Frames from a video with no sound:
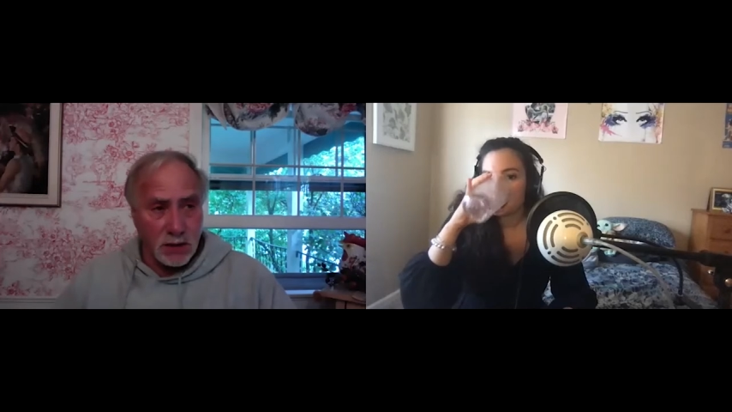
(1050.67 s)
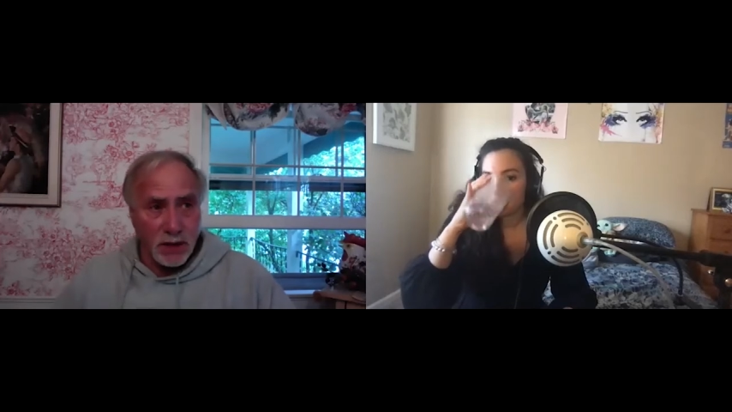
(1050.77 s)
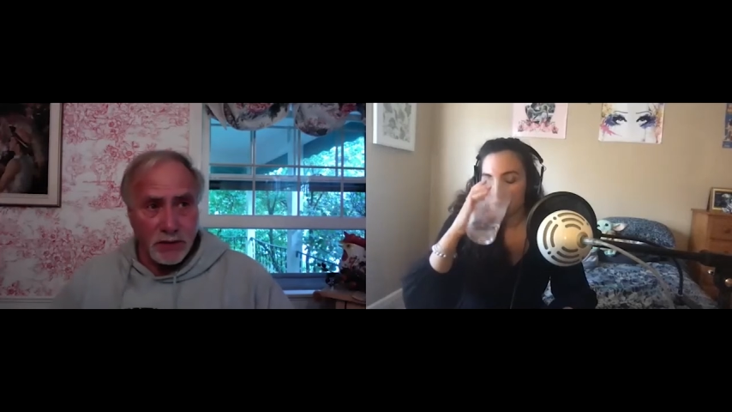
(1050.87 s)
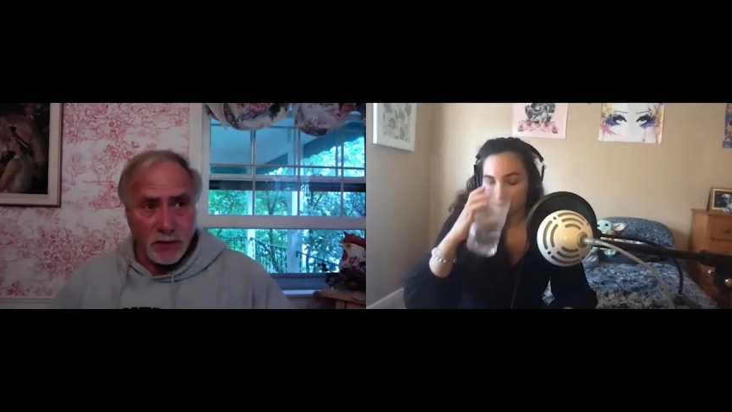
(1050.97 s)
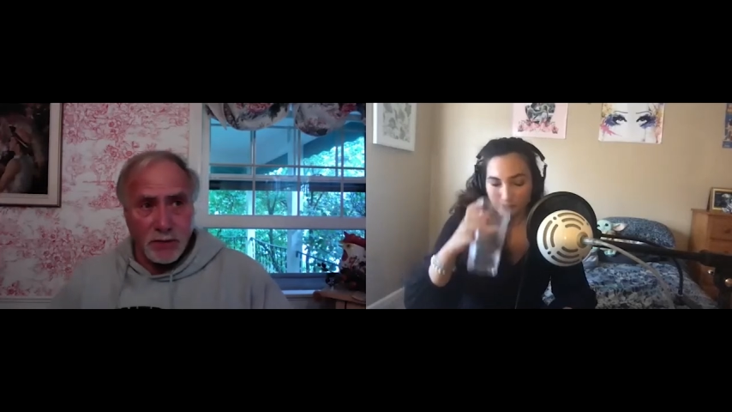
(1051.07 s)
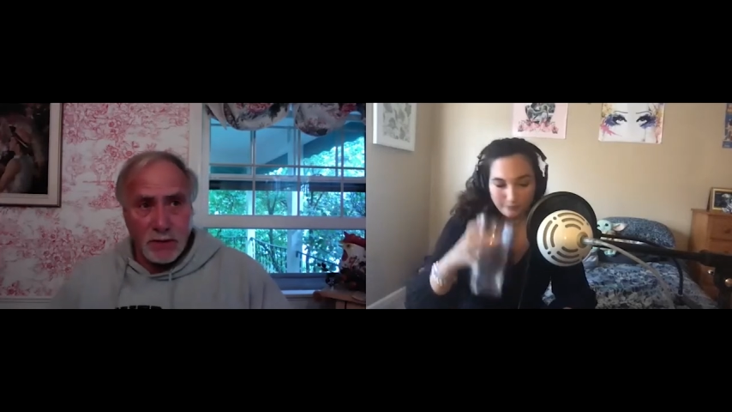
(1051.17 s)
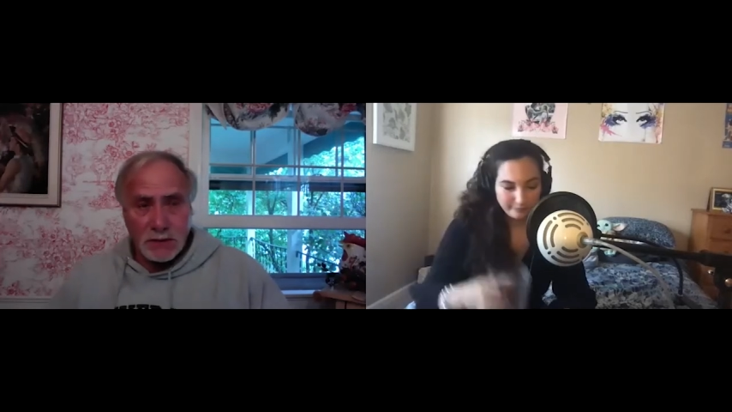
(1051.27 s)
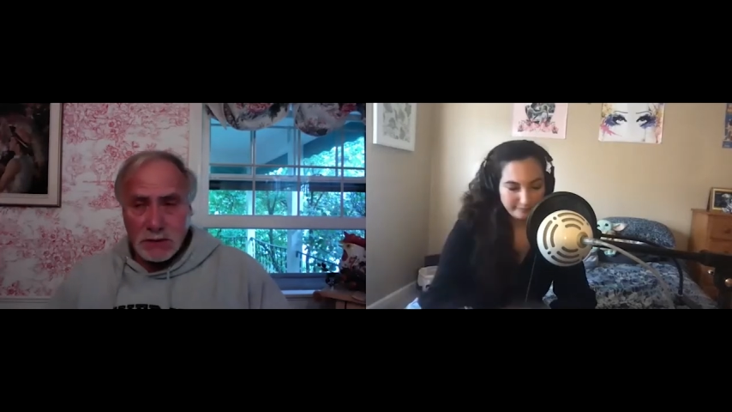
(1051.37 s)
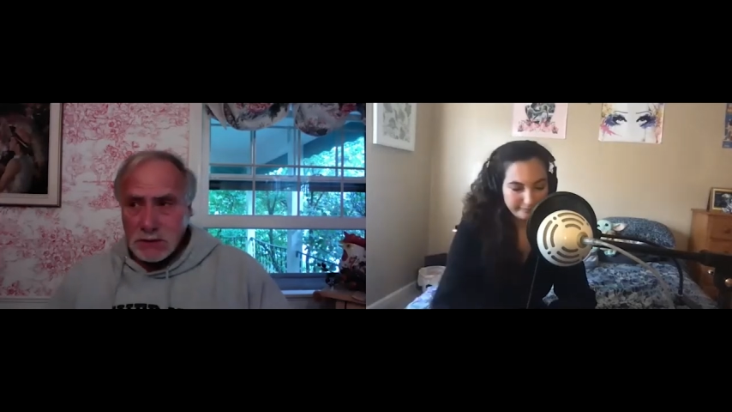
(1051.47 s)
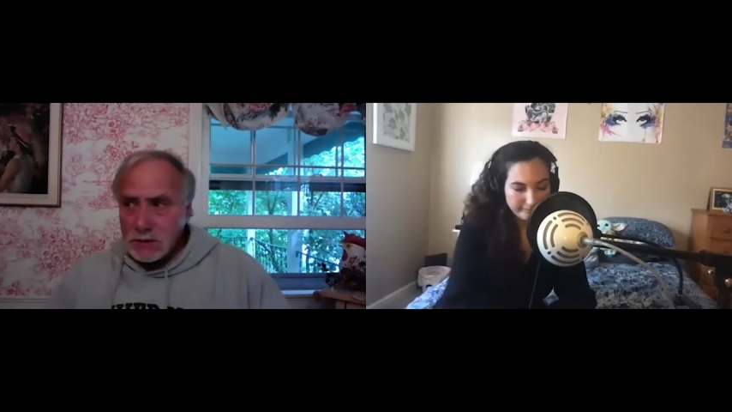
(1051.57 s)
Speaker 1: it's a.
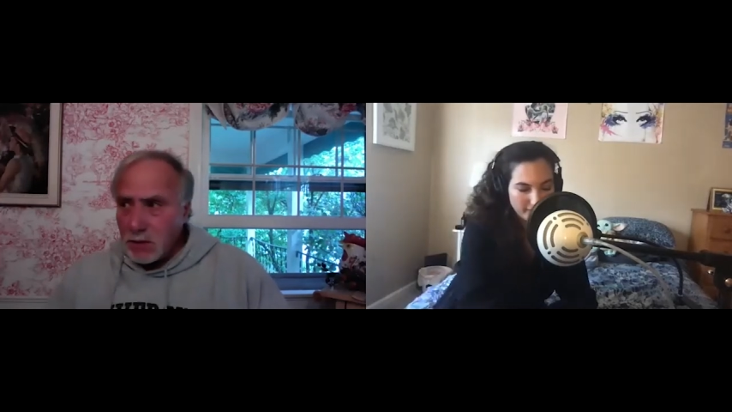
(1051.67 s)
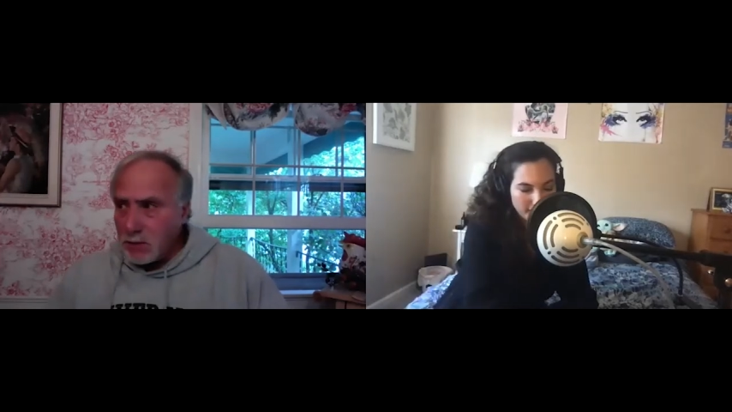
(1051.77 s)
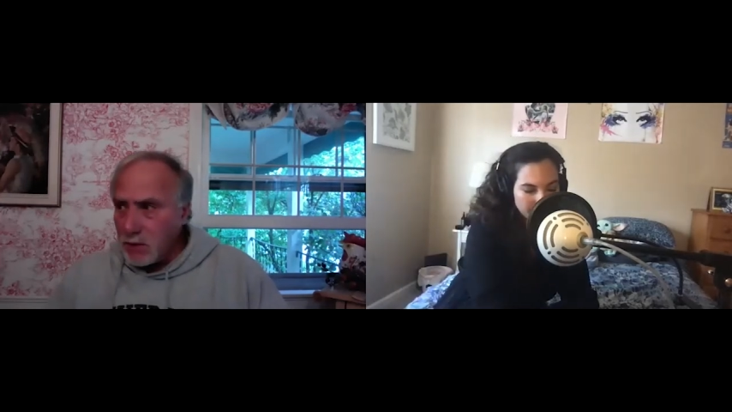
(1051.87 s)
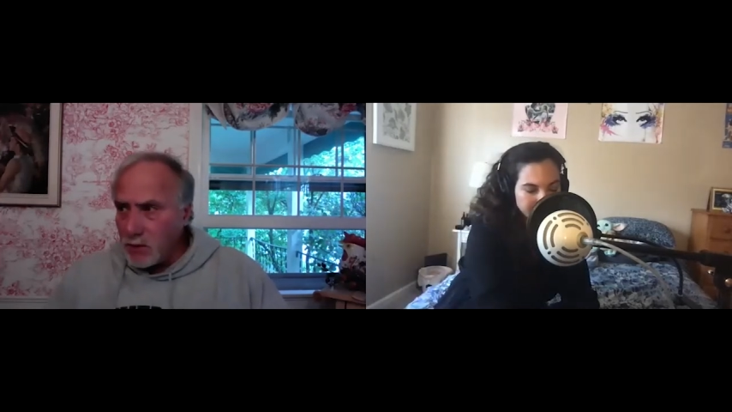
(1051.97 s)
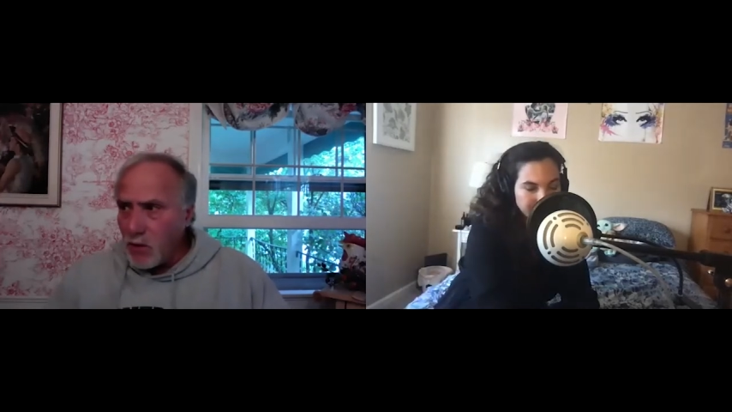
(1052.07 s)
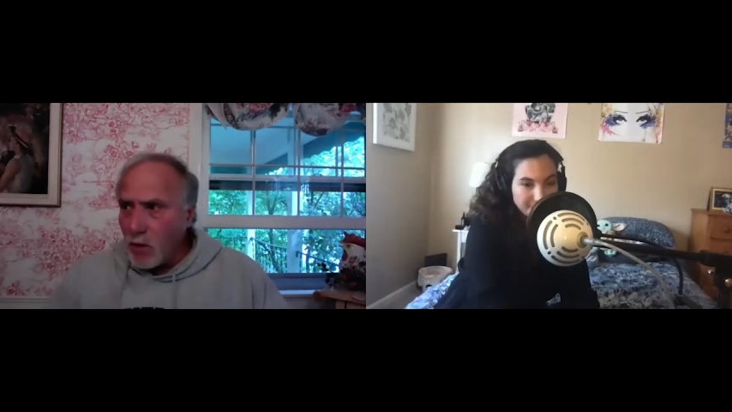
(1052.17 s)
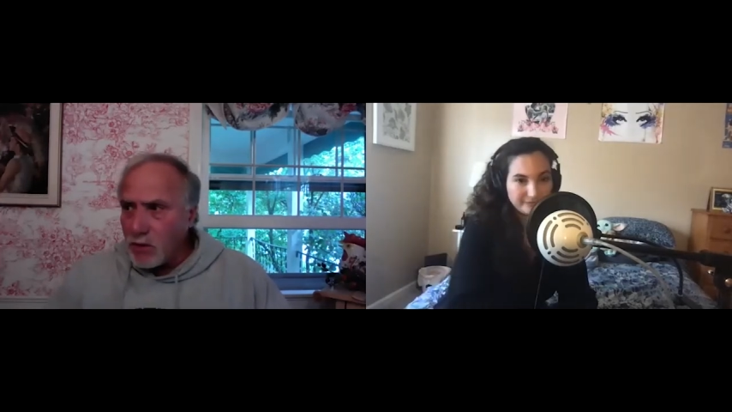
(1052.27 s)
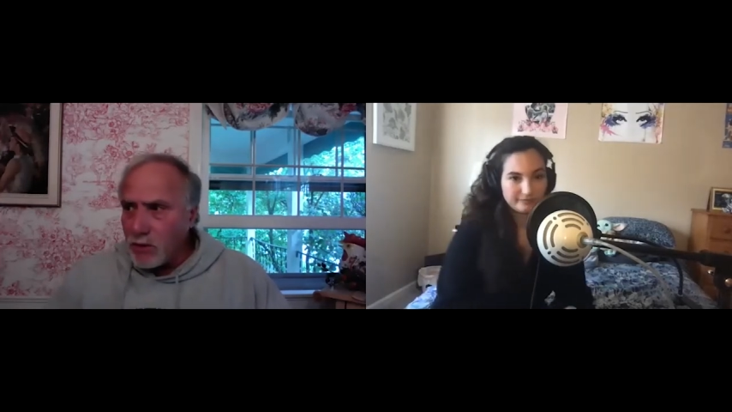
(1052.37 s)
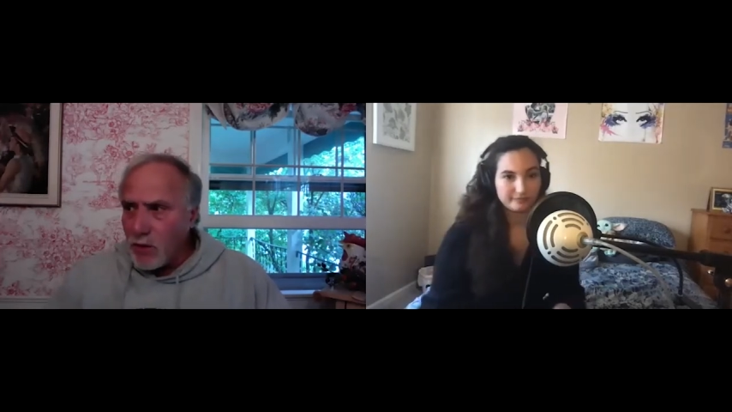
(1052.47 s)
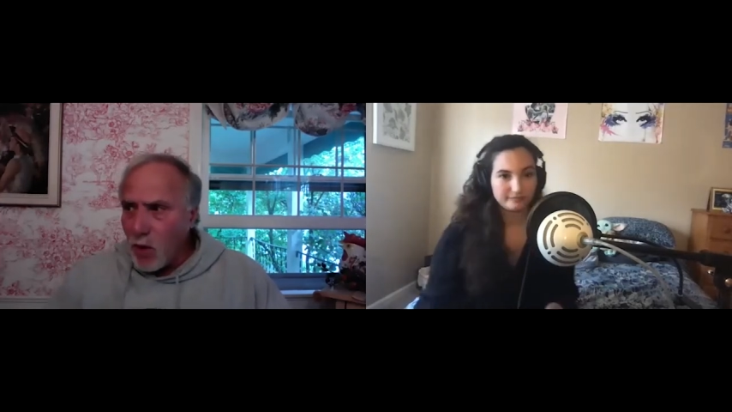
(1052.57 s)
There are, no, there are
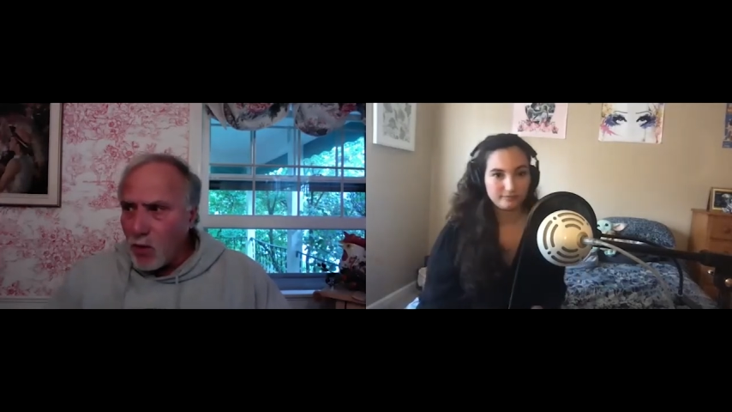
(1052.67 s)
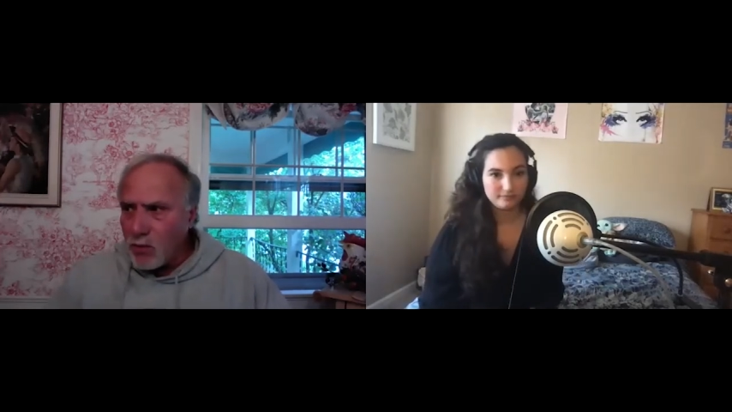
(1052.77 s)
no